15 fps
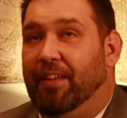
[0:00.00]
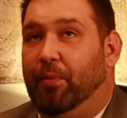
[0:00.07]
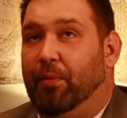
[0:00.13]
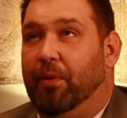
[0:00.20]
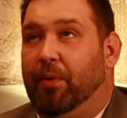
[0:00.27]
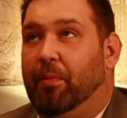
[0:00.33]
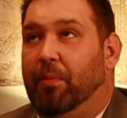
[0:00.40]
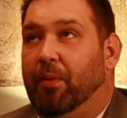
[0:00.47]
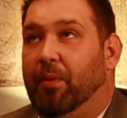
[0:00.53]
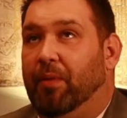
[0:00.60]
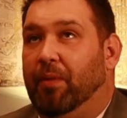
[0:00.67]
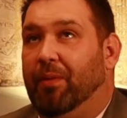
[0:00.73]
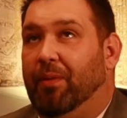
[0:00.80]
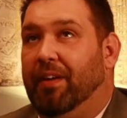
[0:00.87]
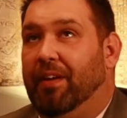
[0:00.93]
weird
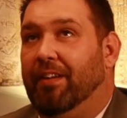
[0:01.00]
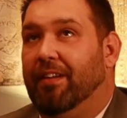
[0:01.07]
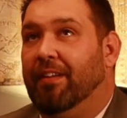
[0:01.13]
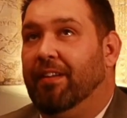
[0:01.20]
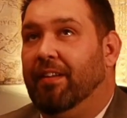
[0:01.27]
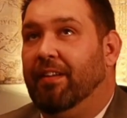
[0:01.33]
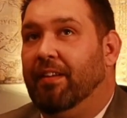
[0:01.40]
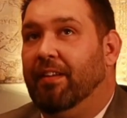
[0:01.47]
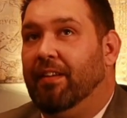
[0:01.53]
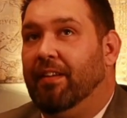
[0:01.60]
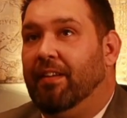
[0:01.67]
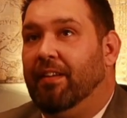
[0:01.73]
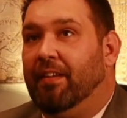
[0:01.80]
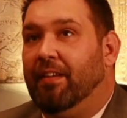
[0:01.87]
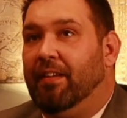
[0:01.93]
point where
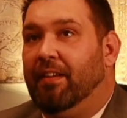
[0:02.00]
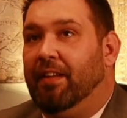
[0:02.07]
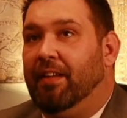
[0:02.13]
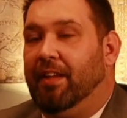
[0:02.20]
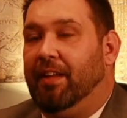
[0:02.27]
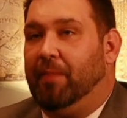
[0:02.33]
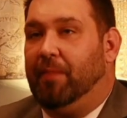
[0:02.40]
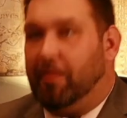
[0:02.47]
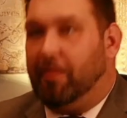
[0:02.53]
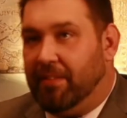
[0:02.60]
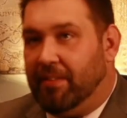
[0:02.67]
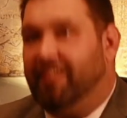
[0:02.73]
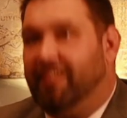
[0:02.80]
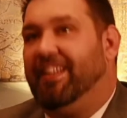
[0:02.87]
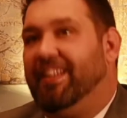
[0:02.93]
in my
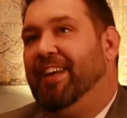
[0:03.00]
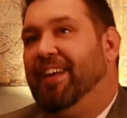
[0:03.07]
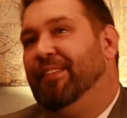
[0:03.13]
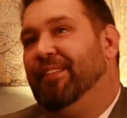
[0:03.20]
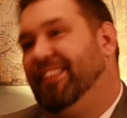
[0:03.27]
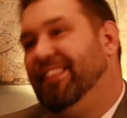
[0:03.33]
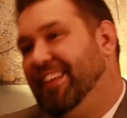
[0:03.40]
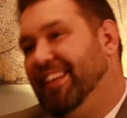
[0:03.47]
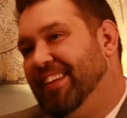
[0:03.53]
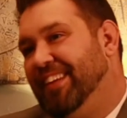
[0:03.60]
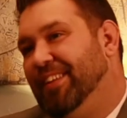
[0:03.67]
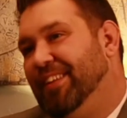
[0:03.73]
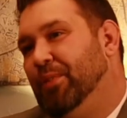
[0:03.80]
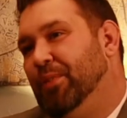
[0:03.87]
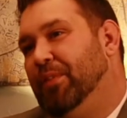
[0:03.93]
business account, I had
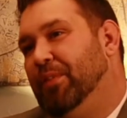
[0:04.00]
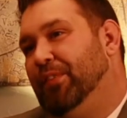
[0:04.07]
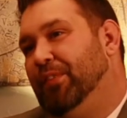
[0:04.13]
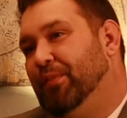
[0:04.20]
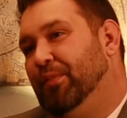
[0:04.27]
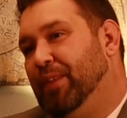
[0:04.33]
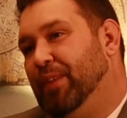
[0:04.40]
the equivalent of what